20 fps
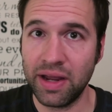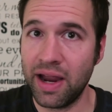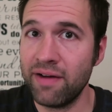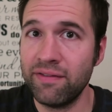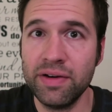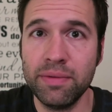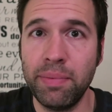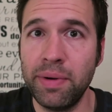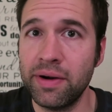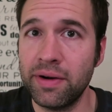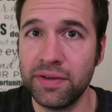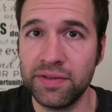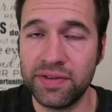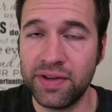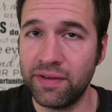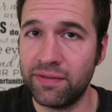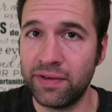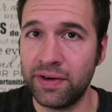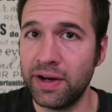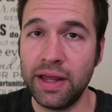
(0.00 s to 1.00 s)
Every parent's
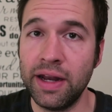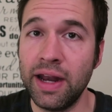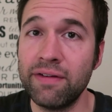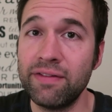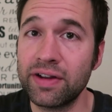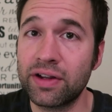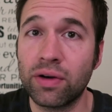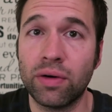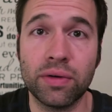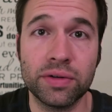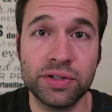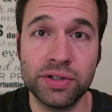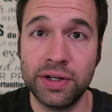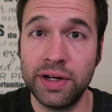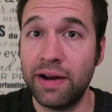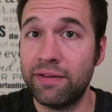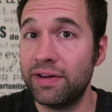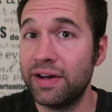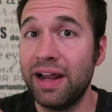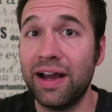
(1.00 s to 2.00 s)
different, and every culture
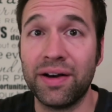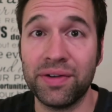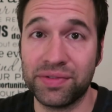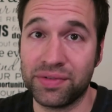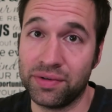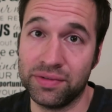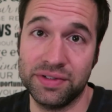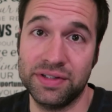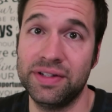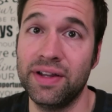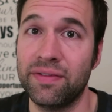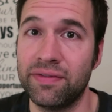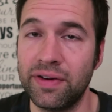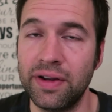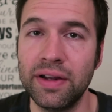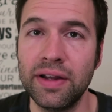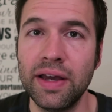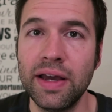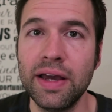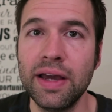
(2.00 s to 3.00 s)
and every household's
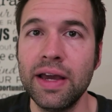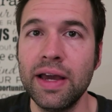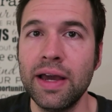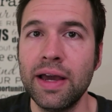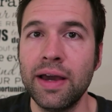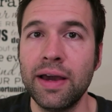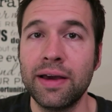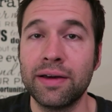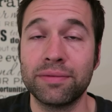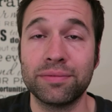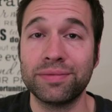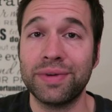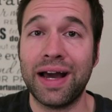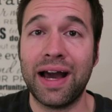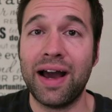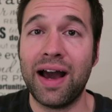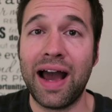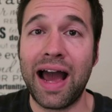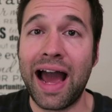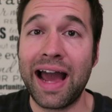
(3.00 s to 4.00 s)
different.
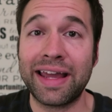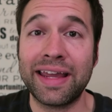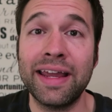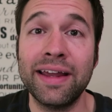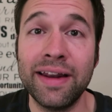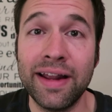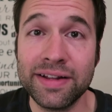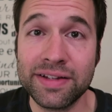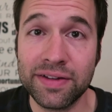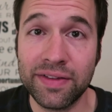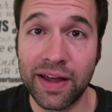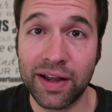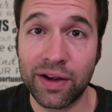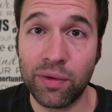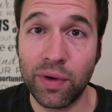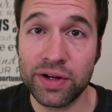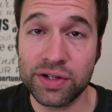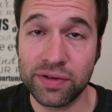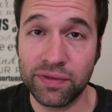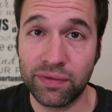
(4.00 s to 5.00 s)
I can't answer that
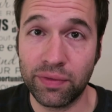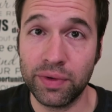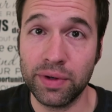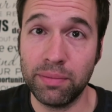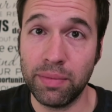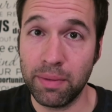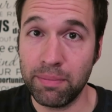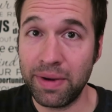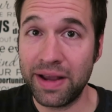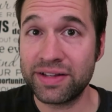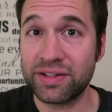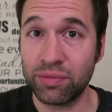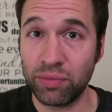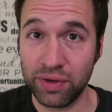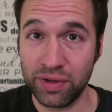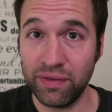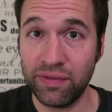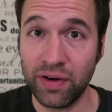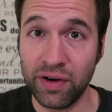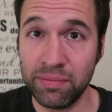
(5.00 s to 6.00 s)
question for you, but based on
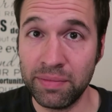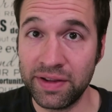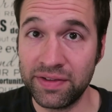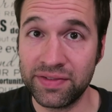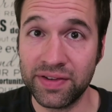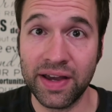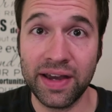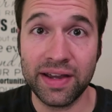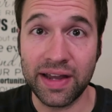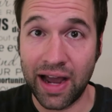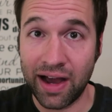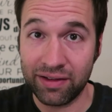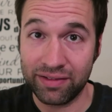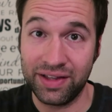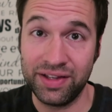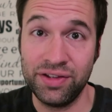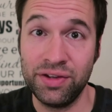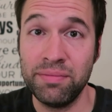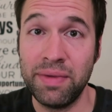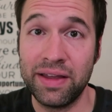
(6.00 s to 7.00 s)
what you've heard me say, I'll
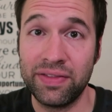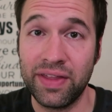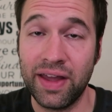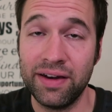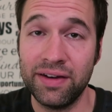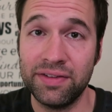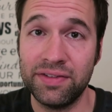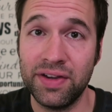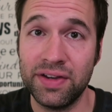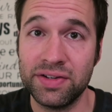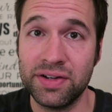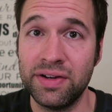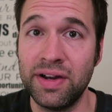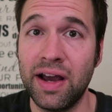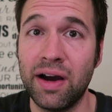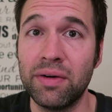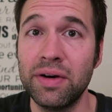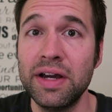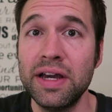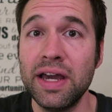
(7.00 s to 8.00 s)
let you make that decision.
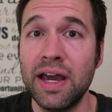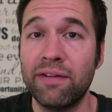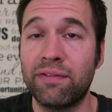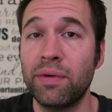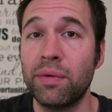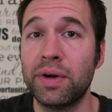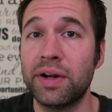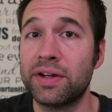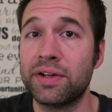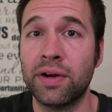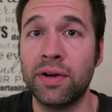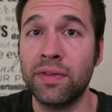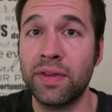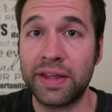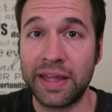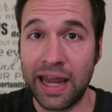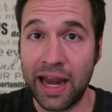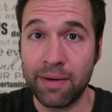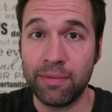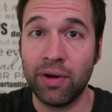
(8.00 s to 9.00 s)
Now, if we were to turn the
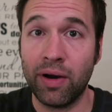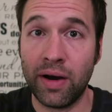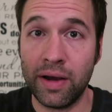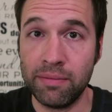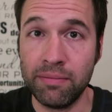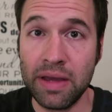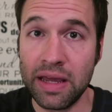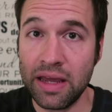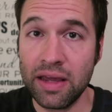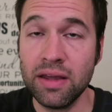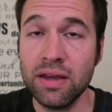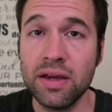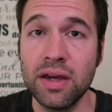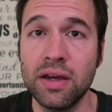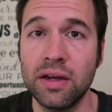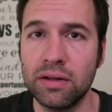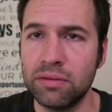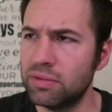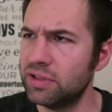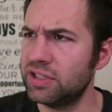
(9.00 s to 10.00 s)
camera on me,
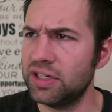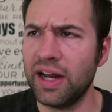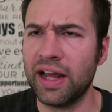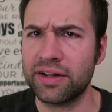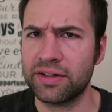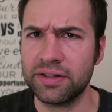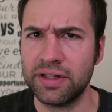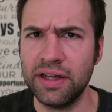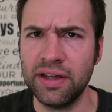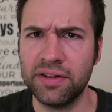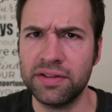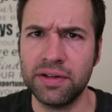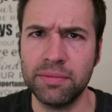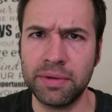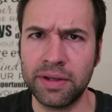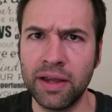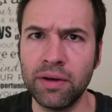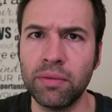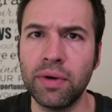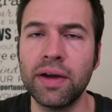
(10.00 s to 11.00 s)
which it actually is to
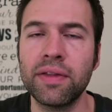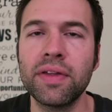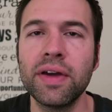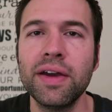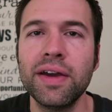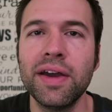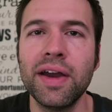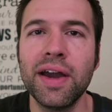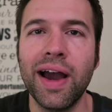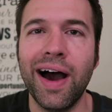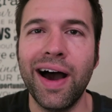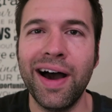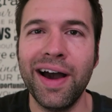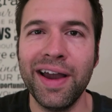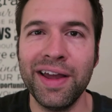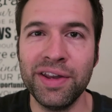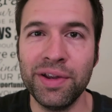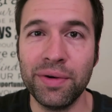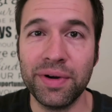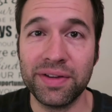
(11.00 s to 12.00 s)
begin with, uh,
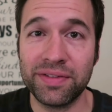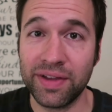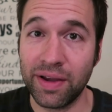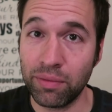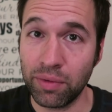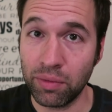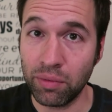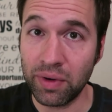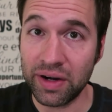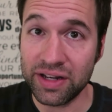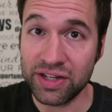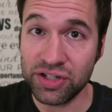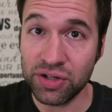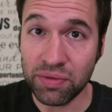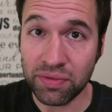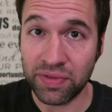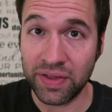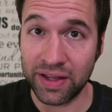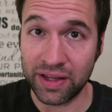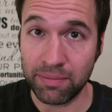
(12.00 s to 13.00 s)
and you were to say, well, what did
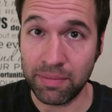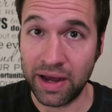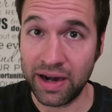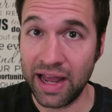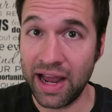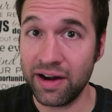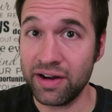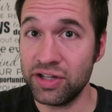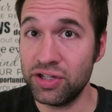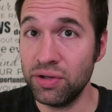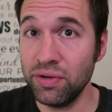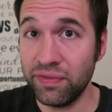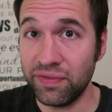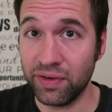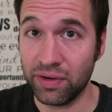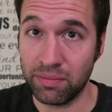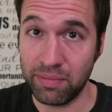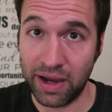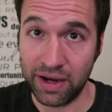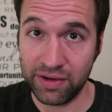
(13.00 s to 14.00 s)
you think about it? How did you
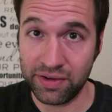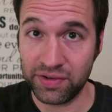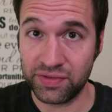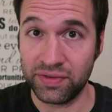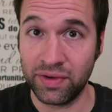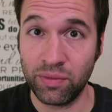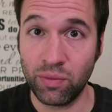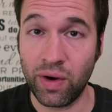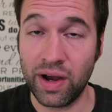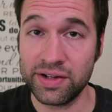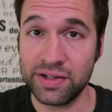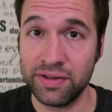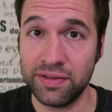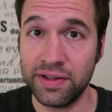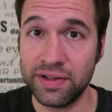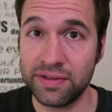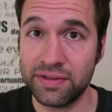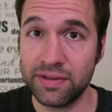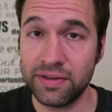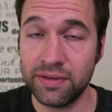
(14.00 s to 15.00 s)
feel about your son watching
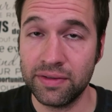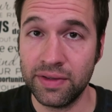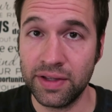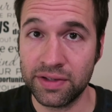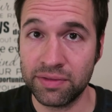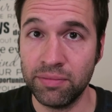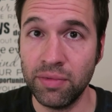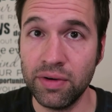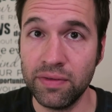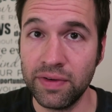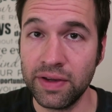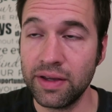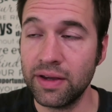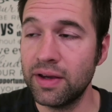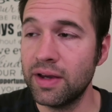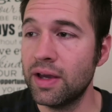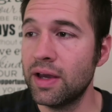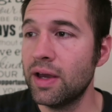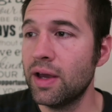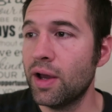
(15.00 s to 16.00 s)
this, this movie?
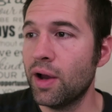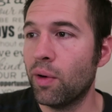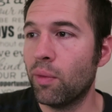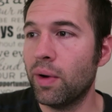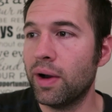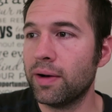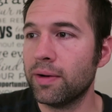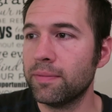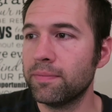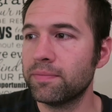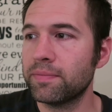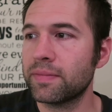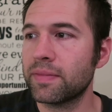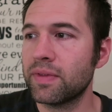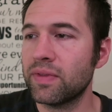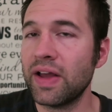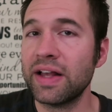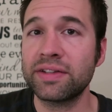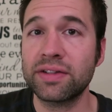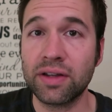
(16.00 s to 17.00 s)
Well,
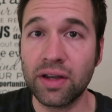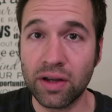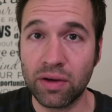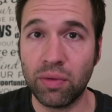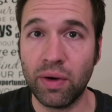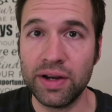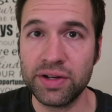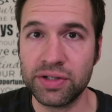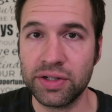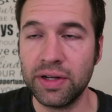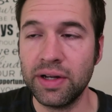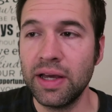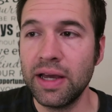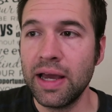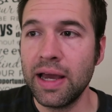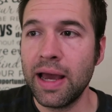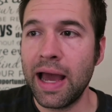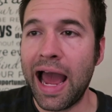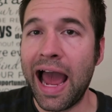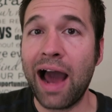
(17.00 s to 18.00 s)
that's a good question.
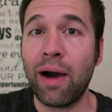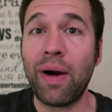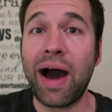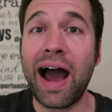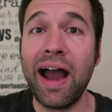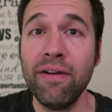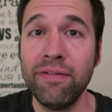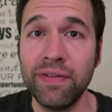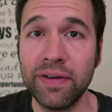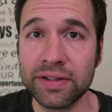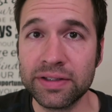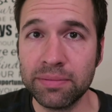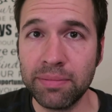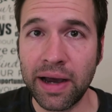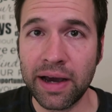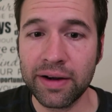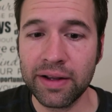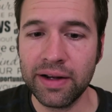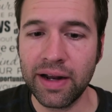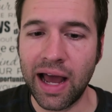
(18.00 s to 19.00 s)
How I felt
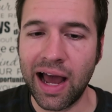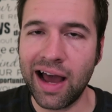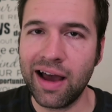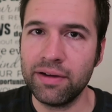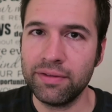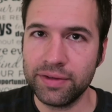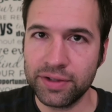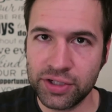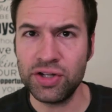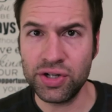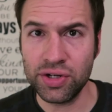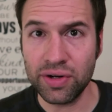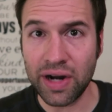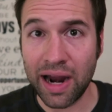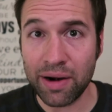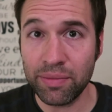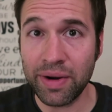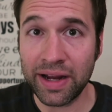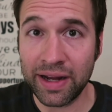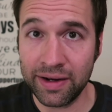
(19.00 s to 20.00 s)
about it, sure,
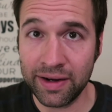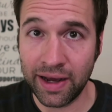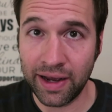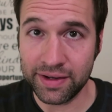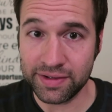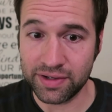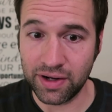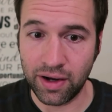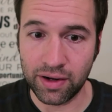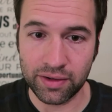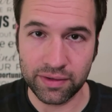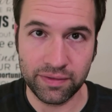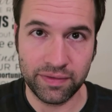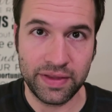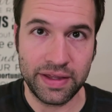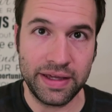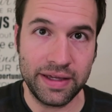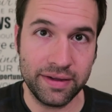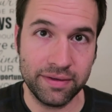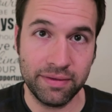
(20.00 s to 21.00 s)
I recognized all of
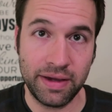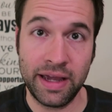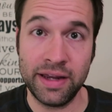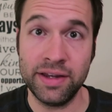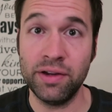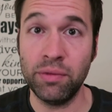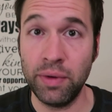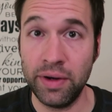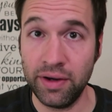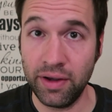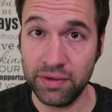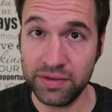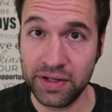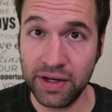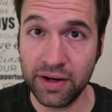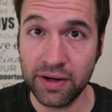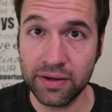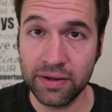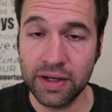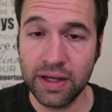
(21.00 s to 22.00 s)
the innuendos
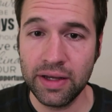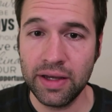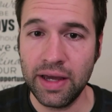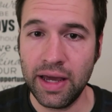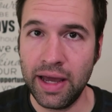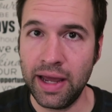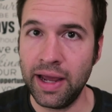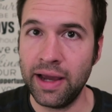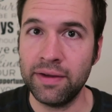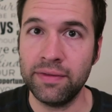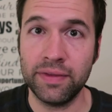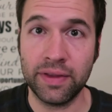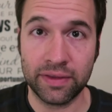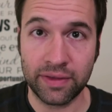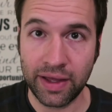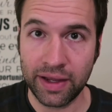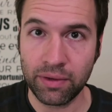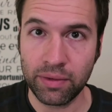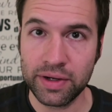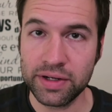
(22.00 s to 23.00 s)
here and the
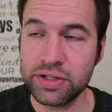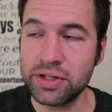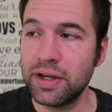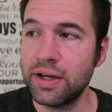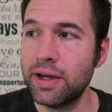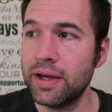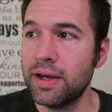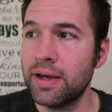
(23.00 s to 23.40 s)
language.